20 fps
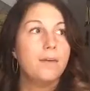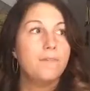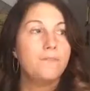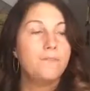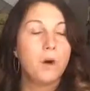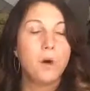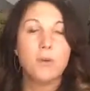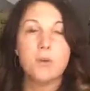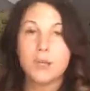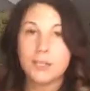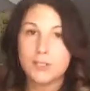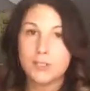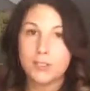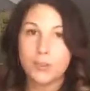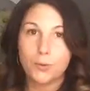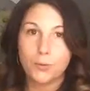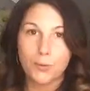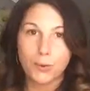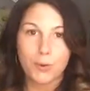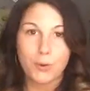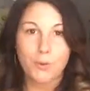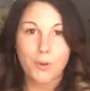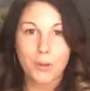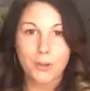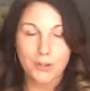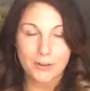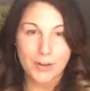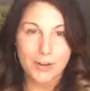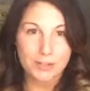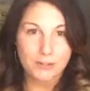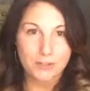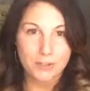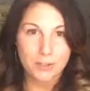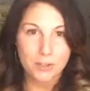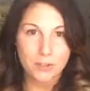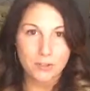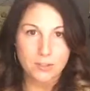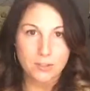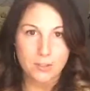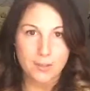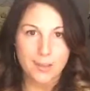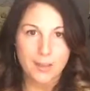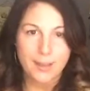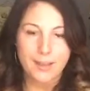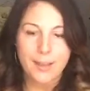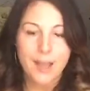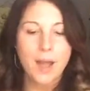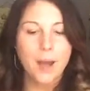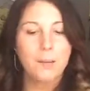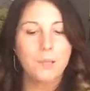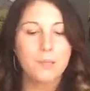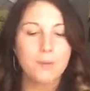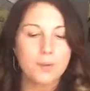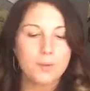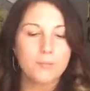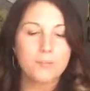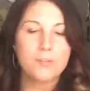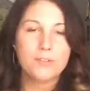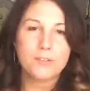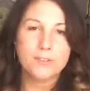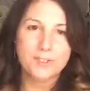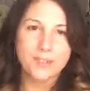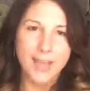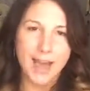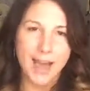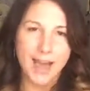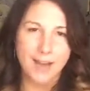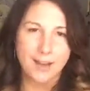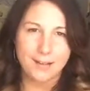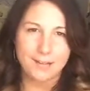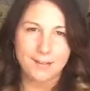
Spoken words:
focused on what you want your end result to be. How beautiful is that?